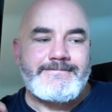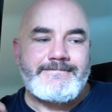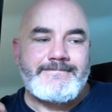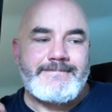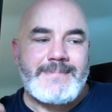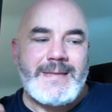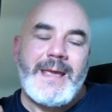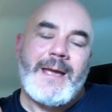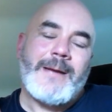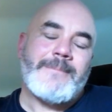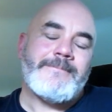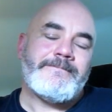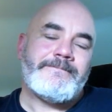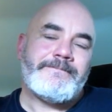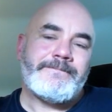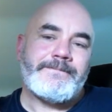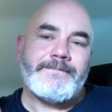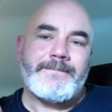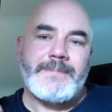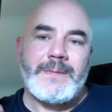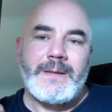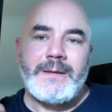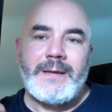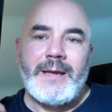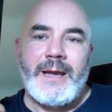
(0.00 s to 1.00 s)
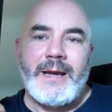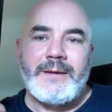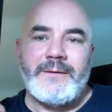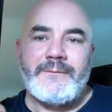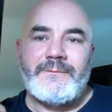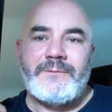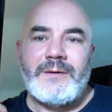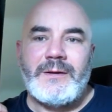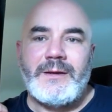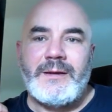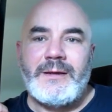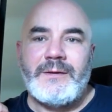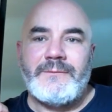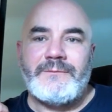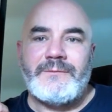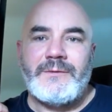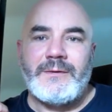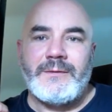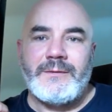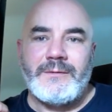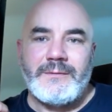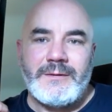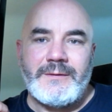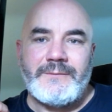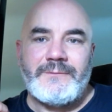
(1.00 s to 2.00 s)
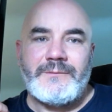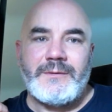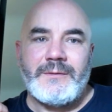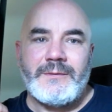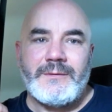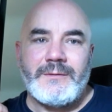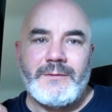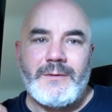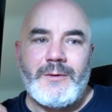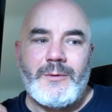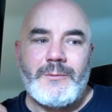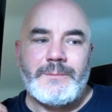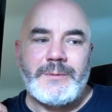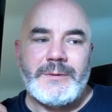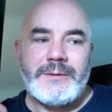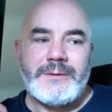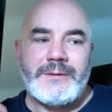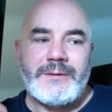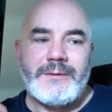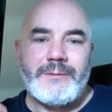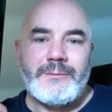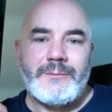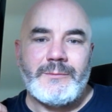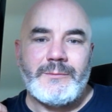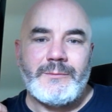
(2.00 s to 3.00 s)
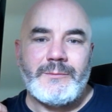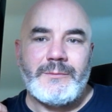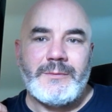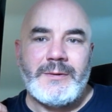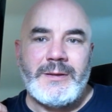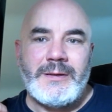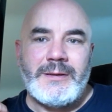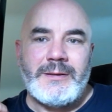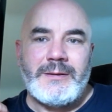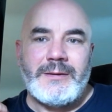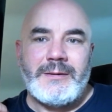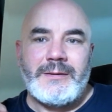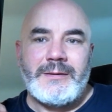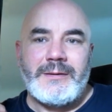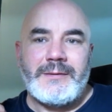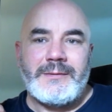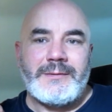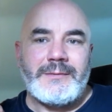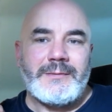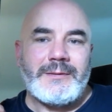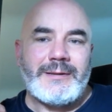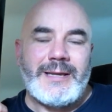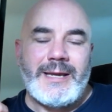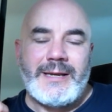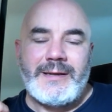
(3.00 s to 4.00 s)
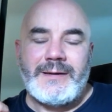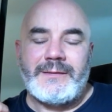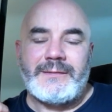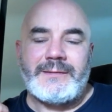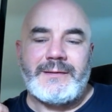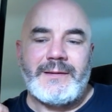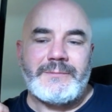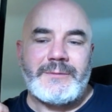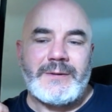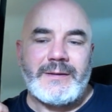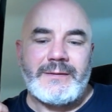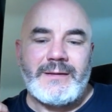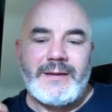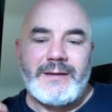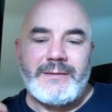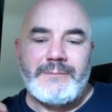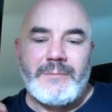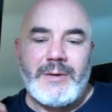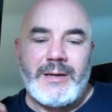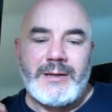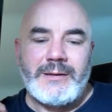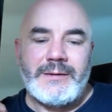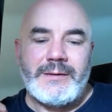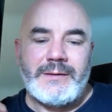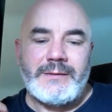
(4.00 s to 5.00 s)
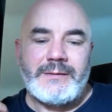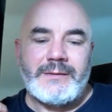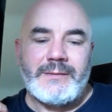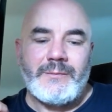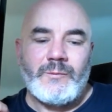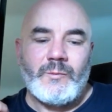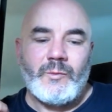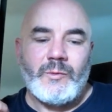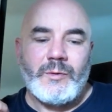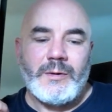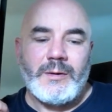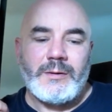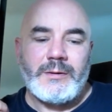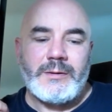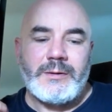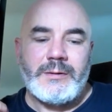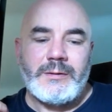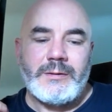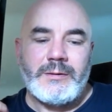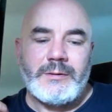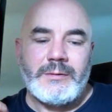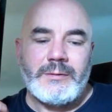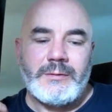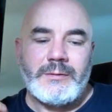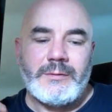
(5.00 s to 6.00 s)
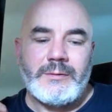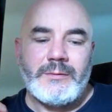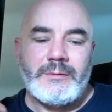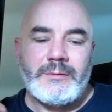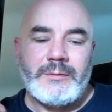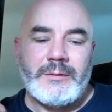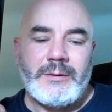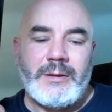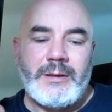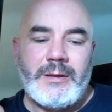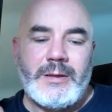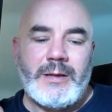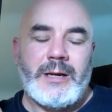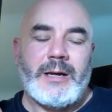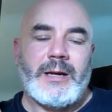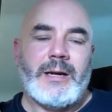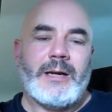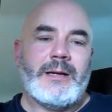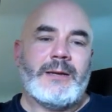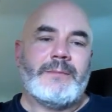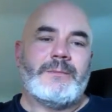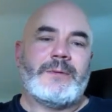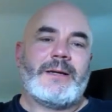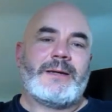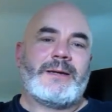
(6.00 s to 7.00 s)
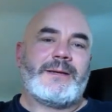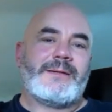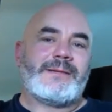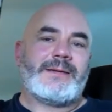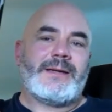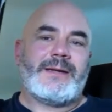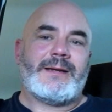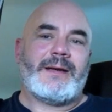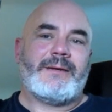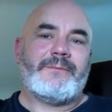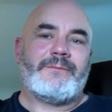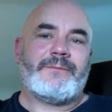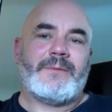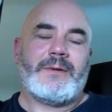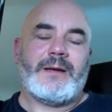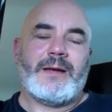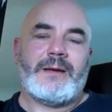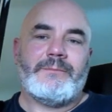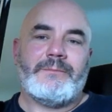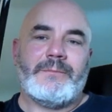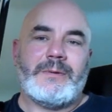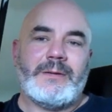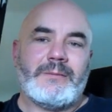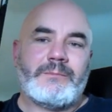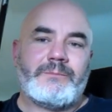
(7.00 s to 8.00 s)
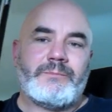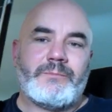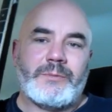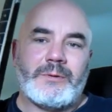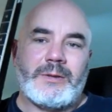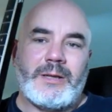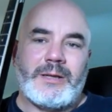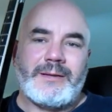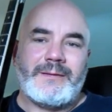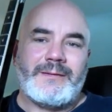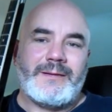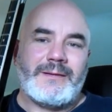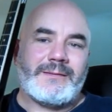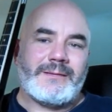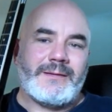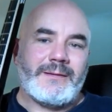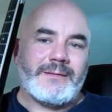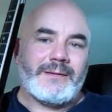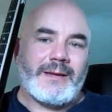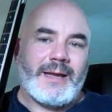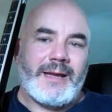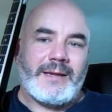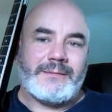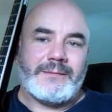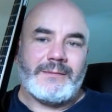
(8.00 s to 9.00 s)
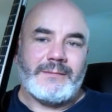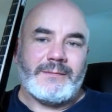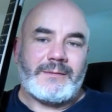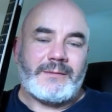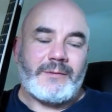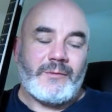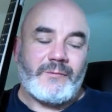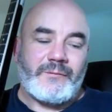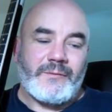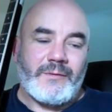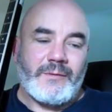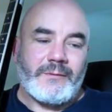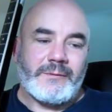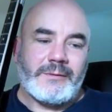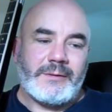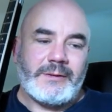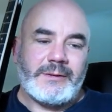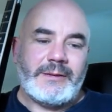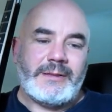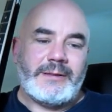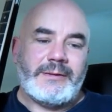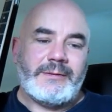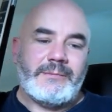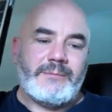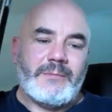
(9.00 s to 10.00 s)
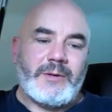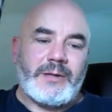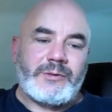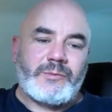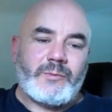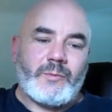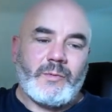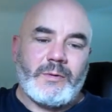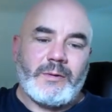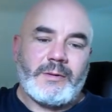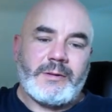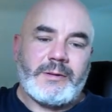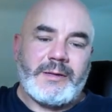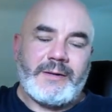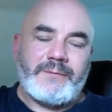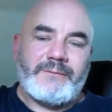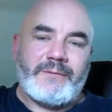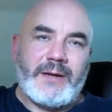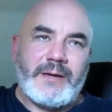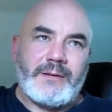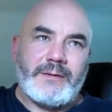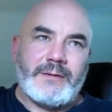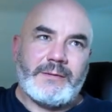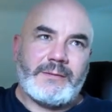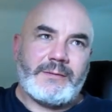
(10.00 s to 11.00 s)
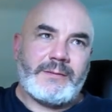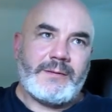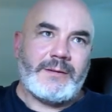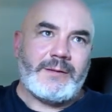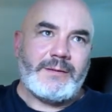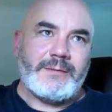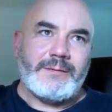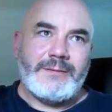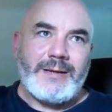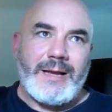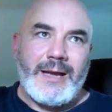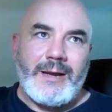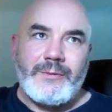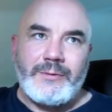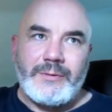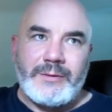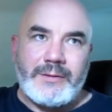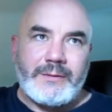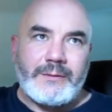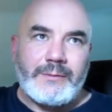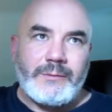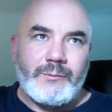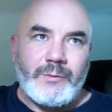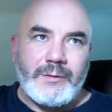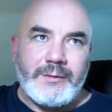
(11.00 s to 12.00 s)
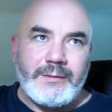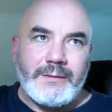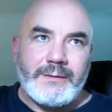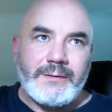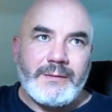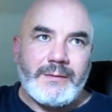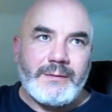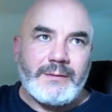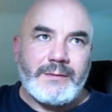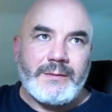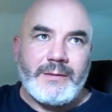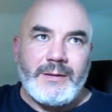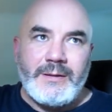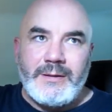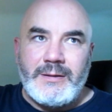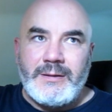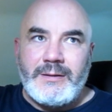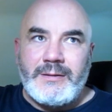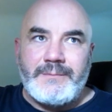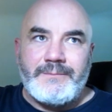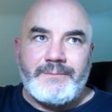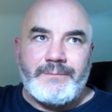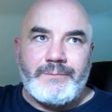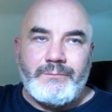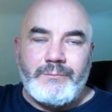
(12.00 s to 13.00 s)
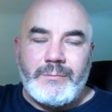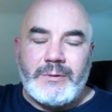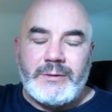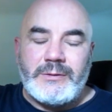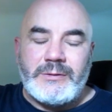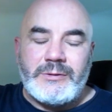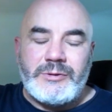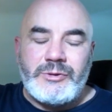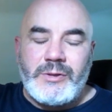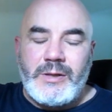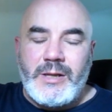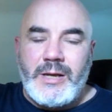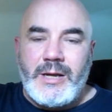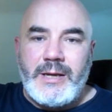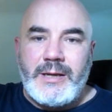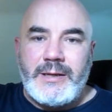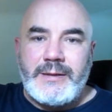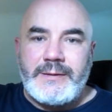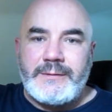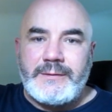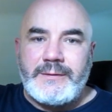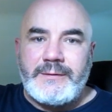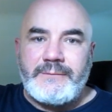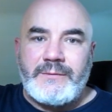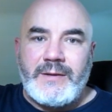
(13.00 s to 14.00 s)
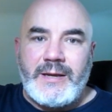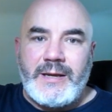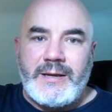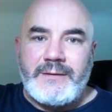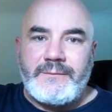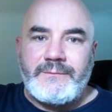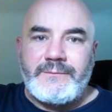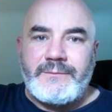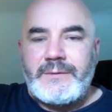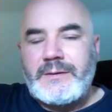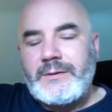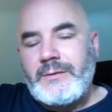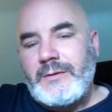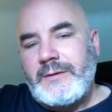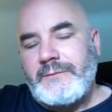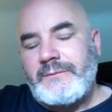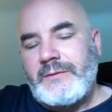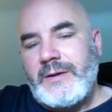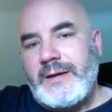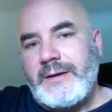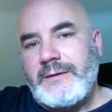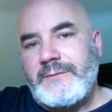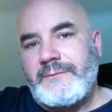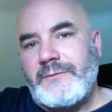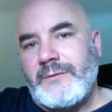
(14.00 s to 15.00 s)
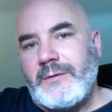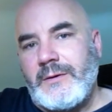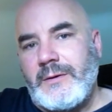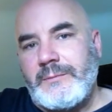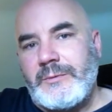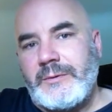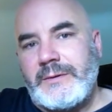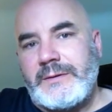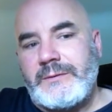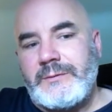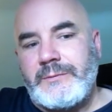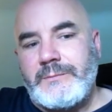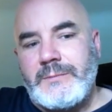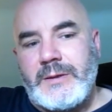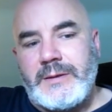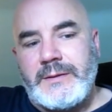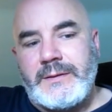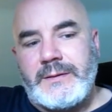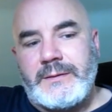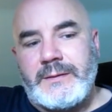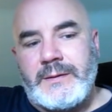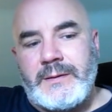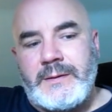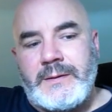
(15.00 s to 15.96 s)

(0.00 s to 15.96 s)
yeah. If you're open to getting something that might need some work. Like I said, I've been like this hasn't so far really needed much work, and I've had it now. It's what is this, mid-July, and I've had it for almost 2 months,